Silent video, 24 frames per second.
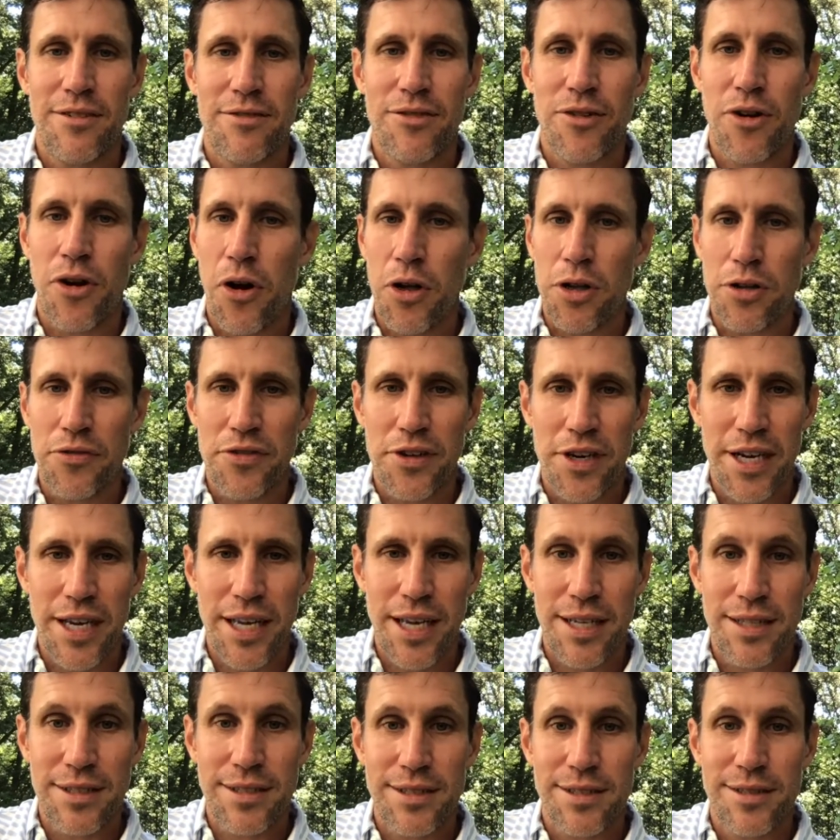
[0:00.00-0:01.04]
for all of our
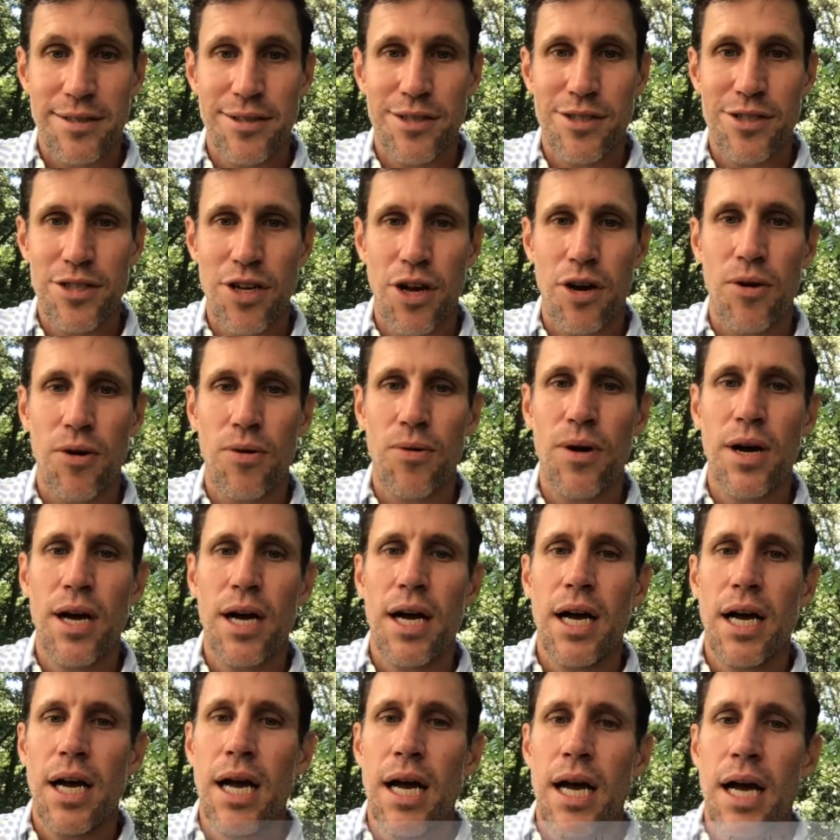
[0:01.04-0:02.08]
kids. So
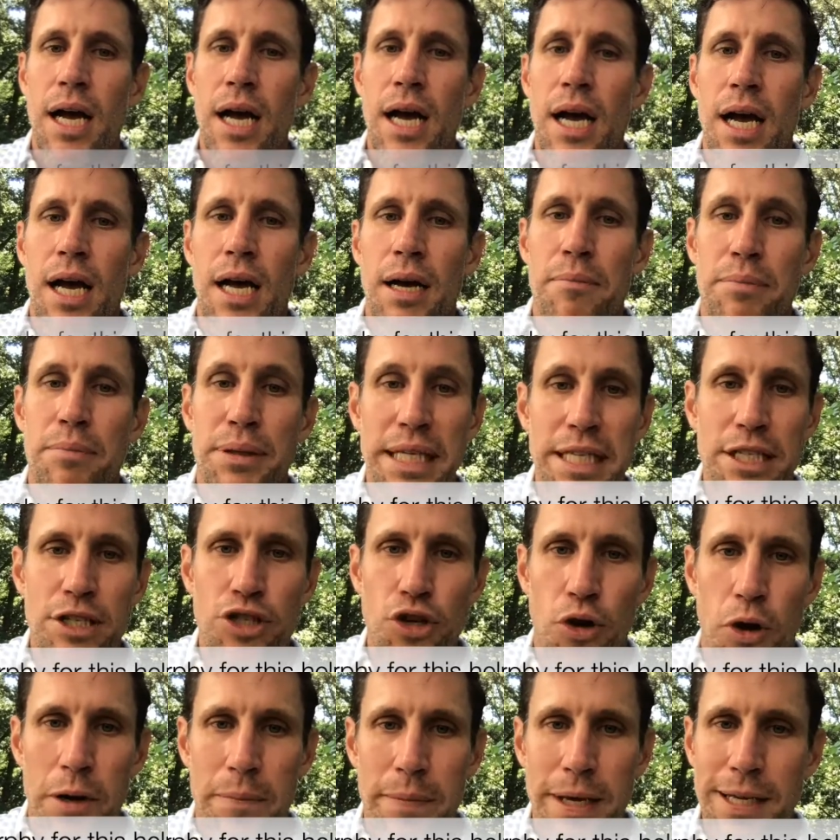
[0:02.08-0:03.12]
please
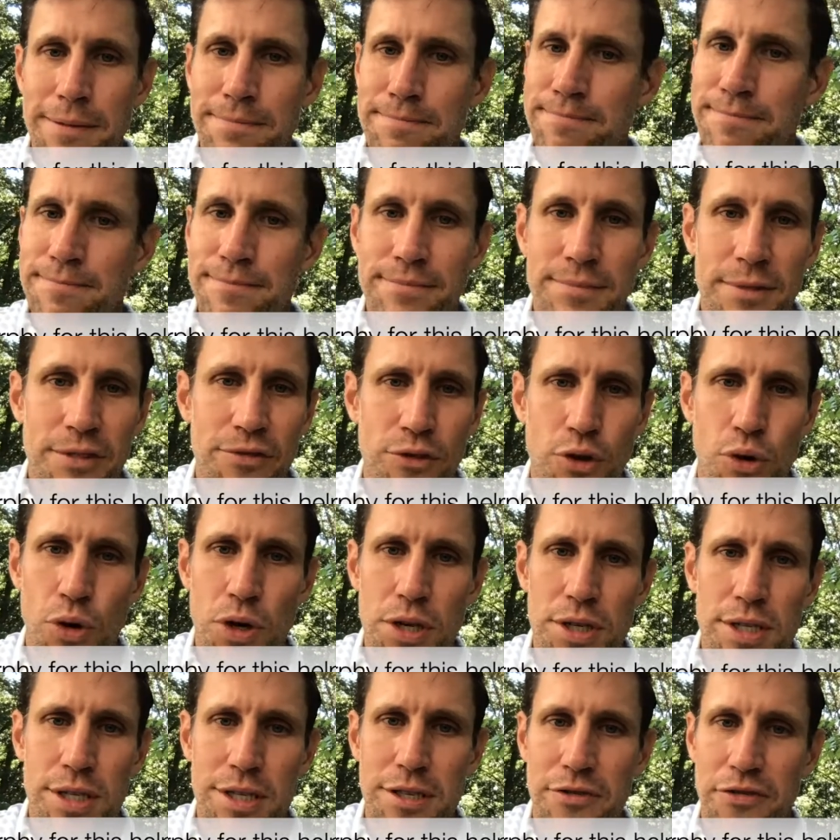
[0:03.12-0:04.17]
join me. Of
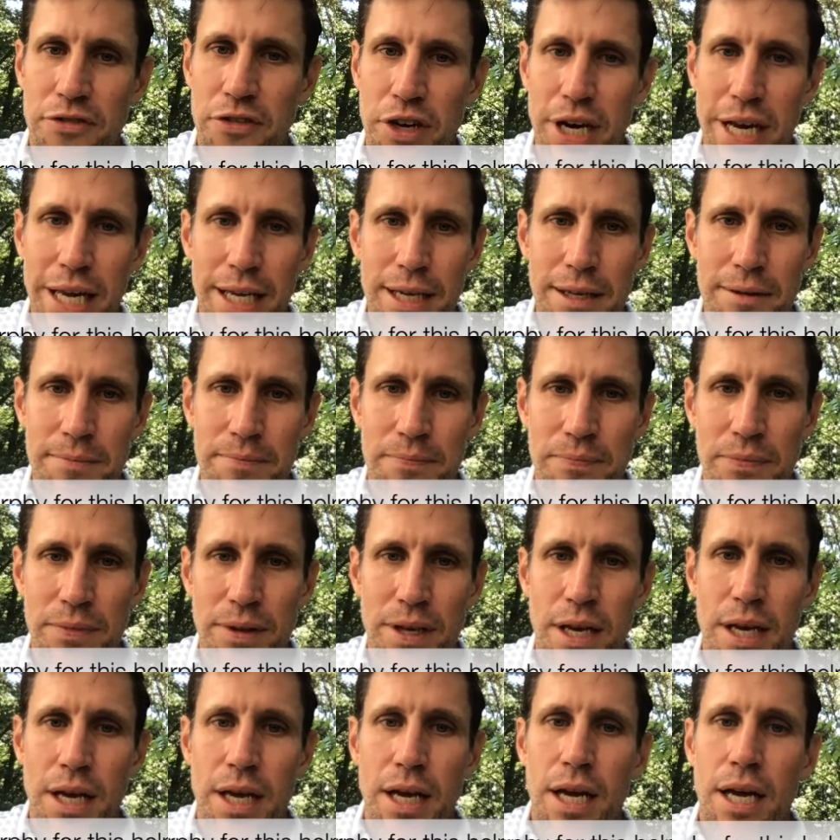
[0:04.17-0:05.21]
course, it's free.
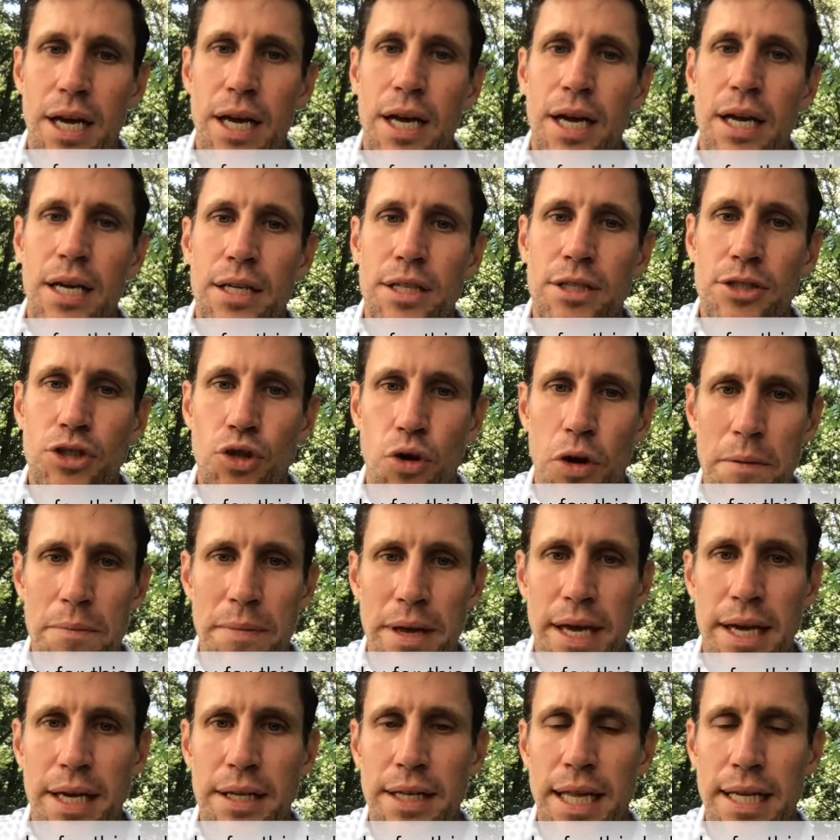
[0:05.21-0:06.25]
Join
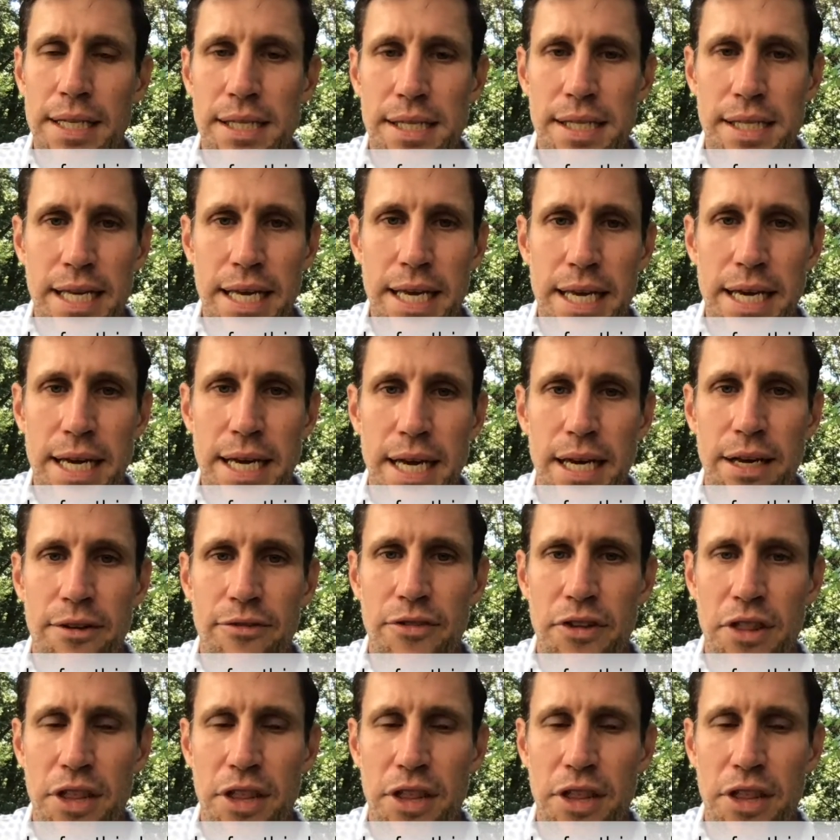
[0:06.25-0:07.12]
me and let's see for